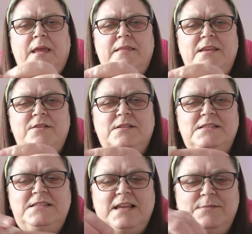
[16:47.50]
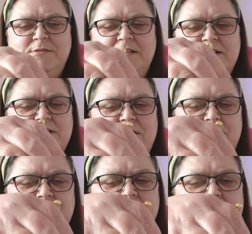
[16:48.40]
and then you can stick him to the
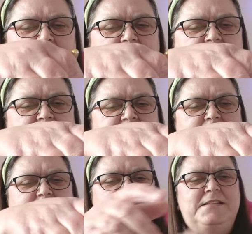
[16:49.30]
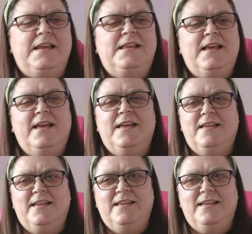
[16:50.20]
shelf so he'll stay there.